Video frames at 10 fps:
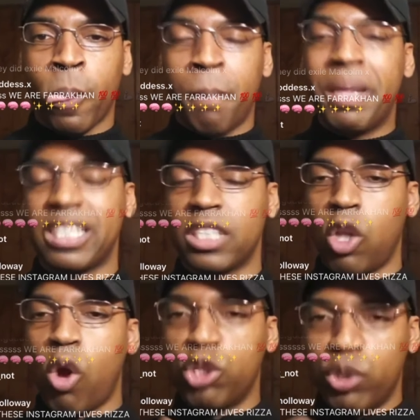Because as
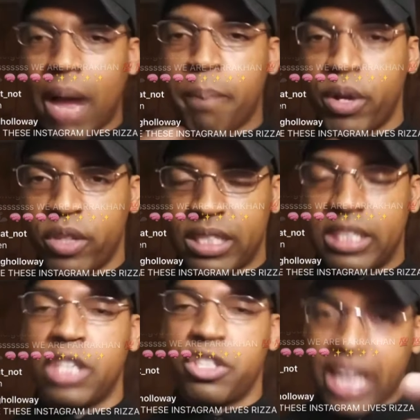long as you got brothers and
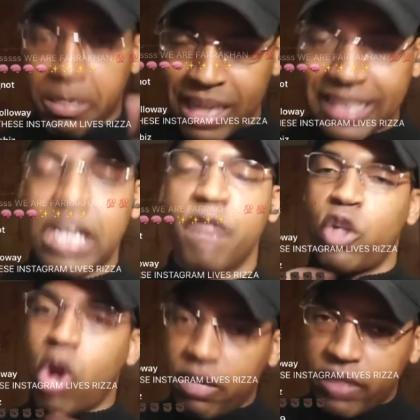sisters like myself and
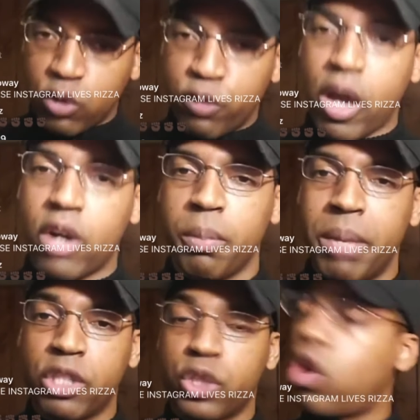all of us who follow the
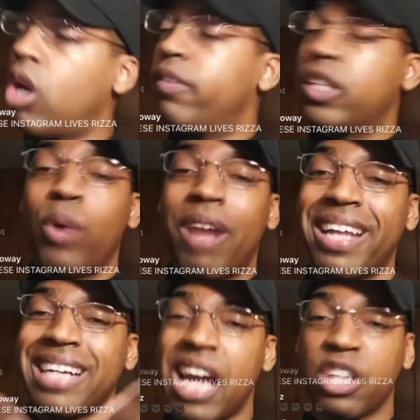minister and all of us who have
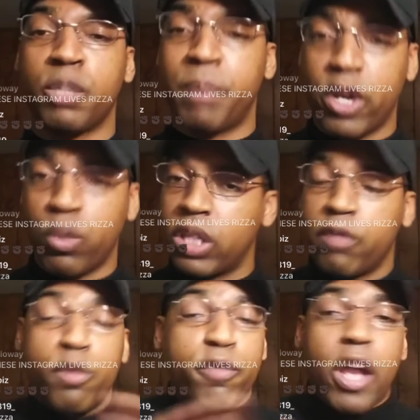that kind of spirit, whether if
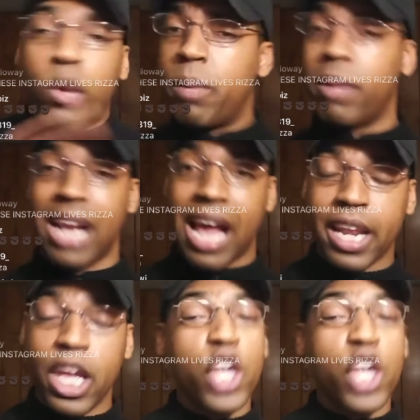you follow him or not,